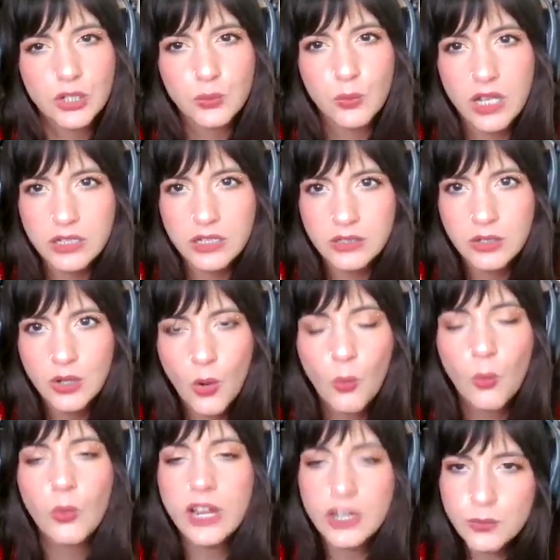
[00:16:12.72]
Which
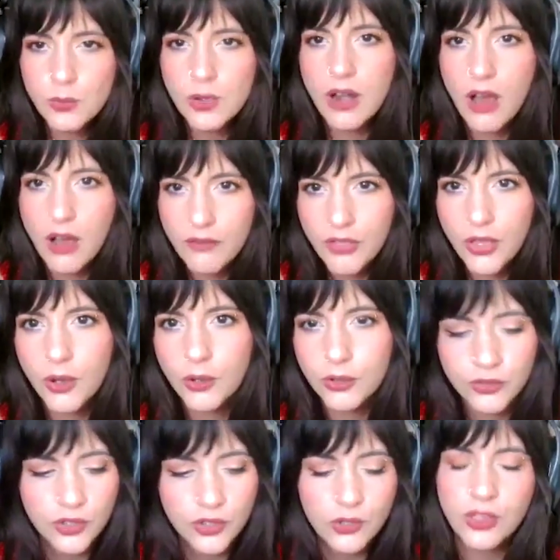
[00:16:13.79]
one of
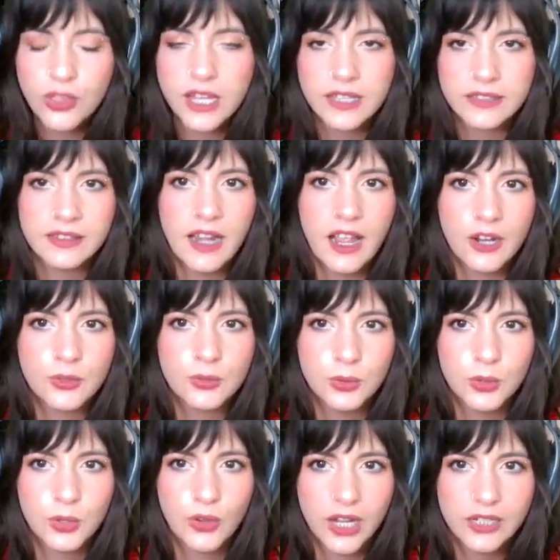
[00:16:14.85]
those do you think is an
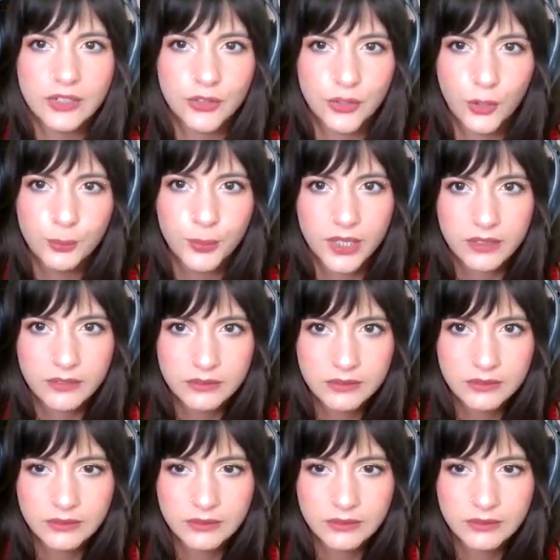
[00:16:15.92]
actual Grand Serpent?